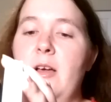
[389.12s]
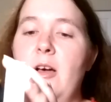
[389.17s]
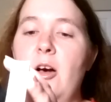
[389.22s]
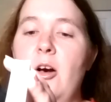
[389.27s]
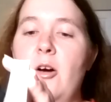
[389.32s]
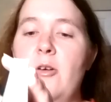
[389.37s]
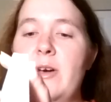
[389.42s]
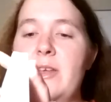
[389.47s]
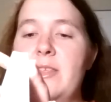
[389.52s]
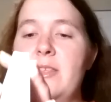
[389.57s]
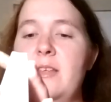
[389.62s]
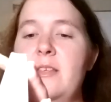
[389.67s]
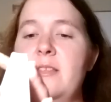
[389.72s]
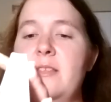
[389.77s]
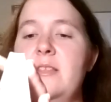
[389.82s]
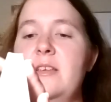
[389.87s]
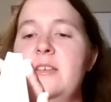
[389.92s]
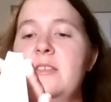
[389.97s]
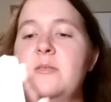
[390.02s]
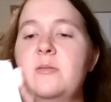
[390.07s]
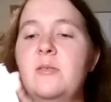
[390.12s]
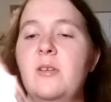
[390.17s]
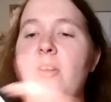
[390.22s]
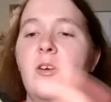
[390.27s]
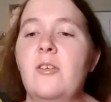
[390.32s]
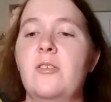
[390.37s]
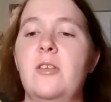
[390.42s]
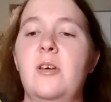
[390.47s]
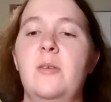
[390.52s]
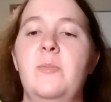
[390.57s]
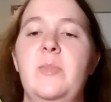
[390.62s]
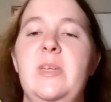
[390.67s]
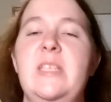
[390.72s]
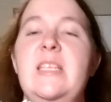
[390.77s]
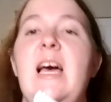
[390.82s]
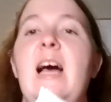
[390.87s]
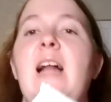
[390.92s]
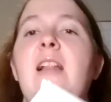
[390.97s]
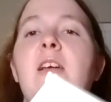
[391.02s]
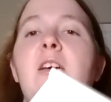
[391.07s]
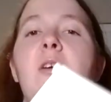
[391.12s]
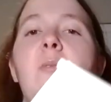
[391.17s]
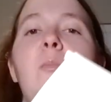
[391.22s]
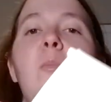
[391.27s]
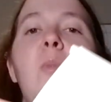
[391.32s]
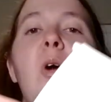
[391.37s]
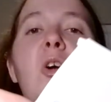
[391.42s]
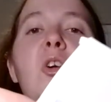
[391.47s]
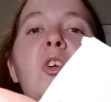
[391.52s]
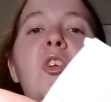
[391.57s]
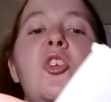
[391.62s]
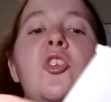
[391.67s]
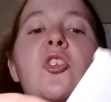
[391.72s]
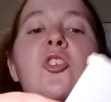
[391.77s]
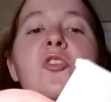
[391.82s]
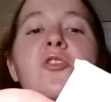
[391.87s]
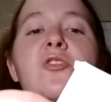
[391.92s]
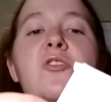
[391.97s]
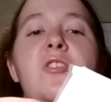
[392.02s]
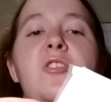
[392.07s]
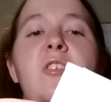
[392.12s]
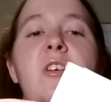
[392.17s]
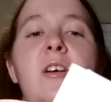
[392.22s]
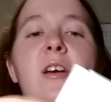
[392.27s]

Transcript: Oh, I think these are the metallic markers